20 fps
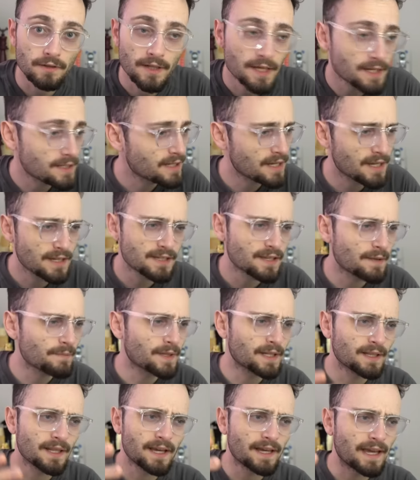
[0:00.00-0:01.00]
They say
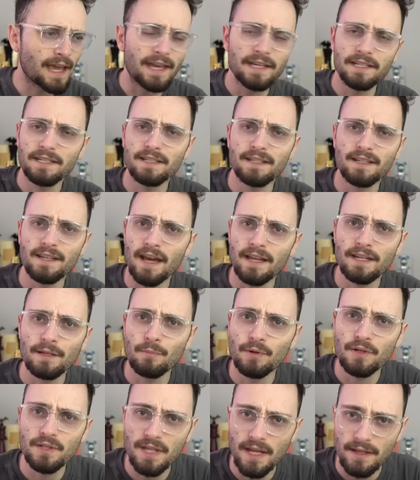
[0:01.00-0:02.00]
something like 80 to
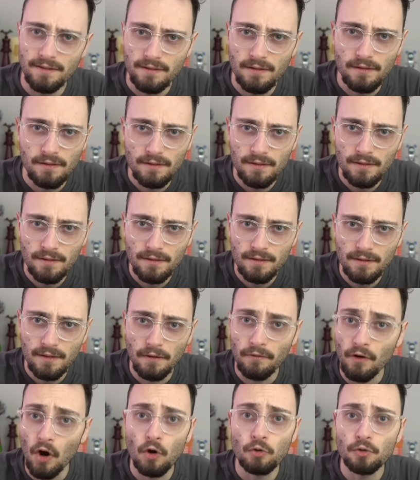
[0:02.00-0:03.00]
90%
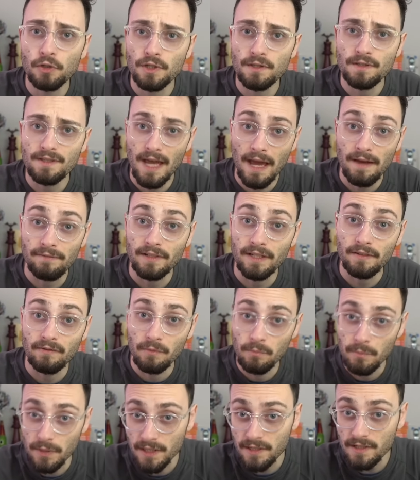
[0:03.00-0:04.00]
oceans haven't
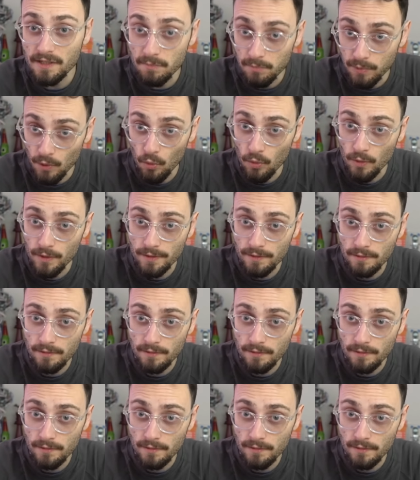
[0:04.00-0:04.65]
even been explored.